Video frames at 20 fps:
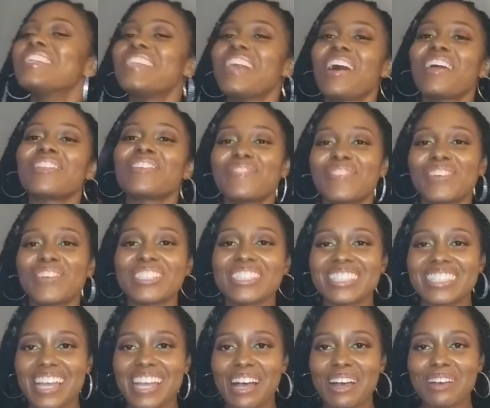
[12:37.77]
Now the
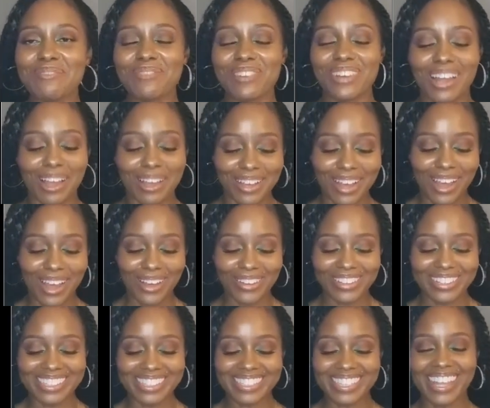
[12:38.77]
first time when I got
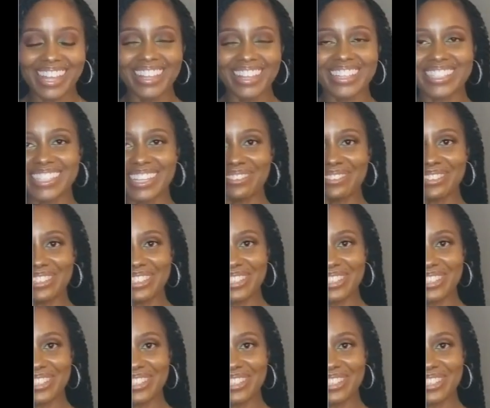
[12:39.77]
on the scale, they said it